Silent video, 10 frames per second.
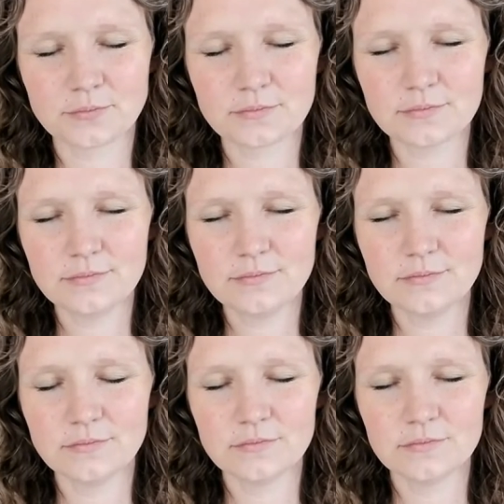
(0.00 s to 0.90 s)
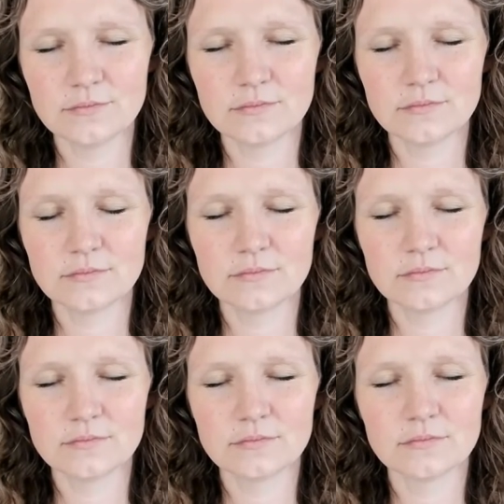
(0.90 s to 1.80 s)

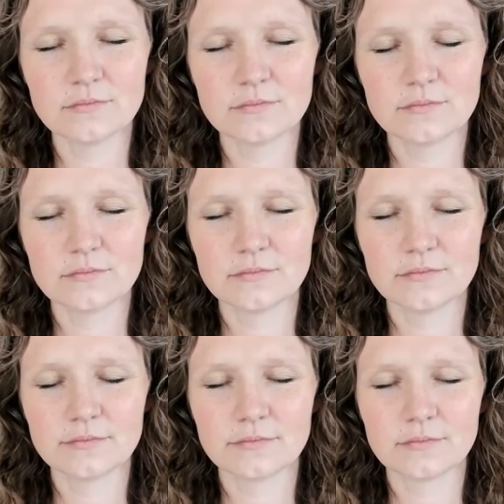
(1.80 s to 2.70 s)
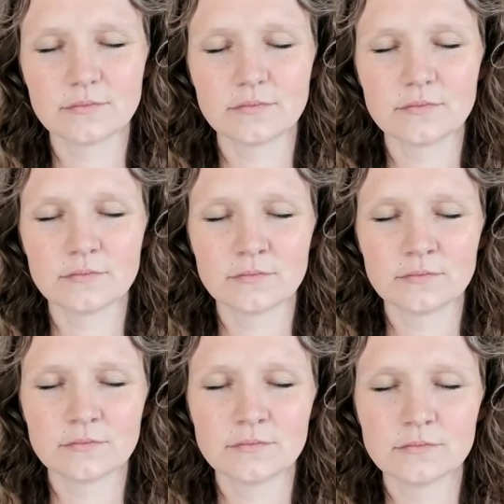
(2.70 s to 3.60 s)

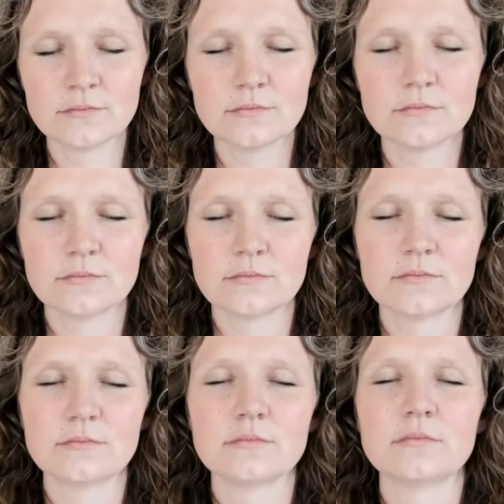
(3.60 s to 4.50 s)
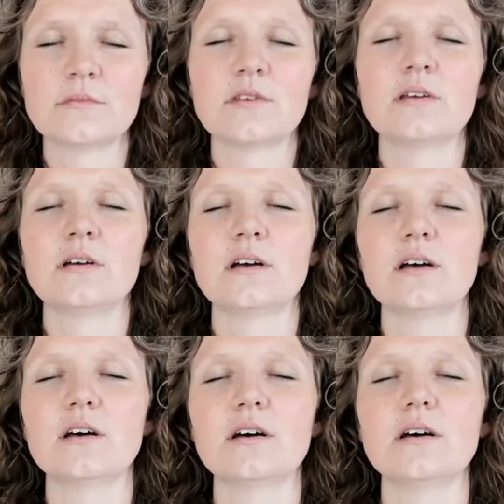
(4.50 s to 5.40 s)

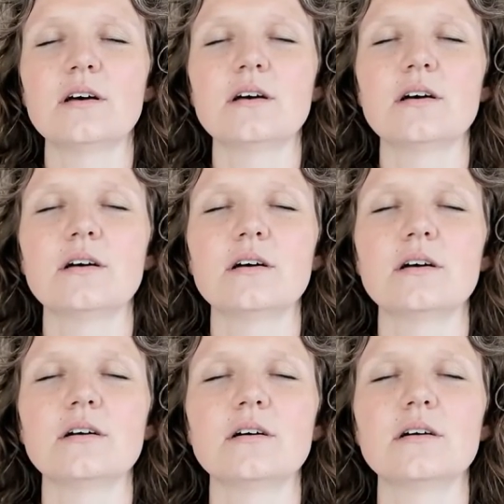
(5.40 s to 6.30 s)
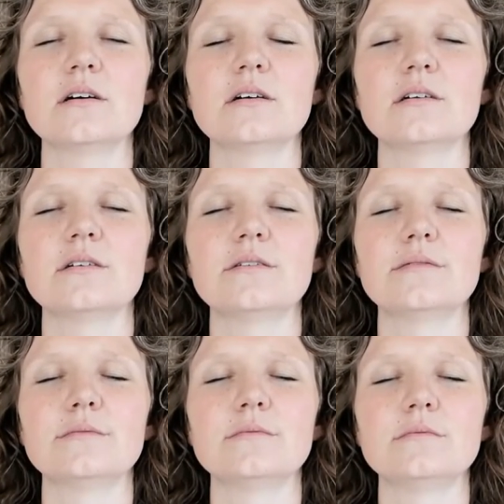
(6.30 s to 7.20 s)

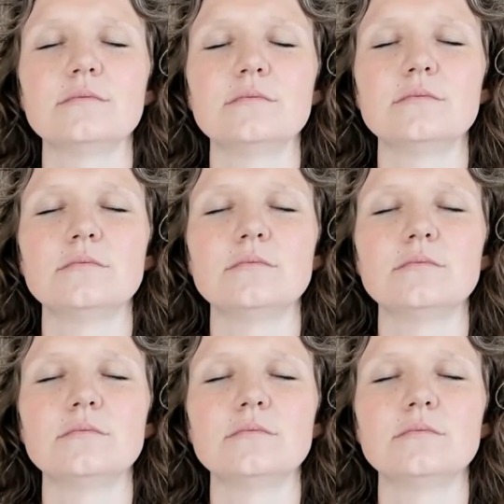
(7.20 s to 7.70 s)
Nothing is said.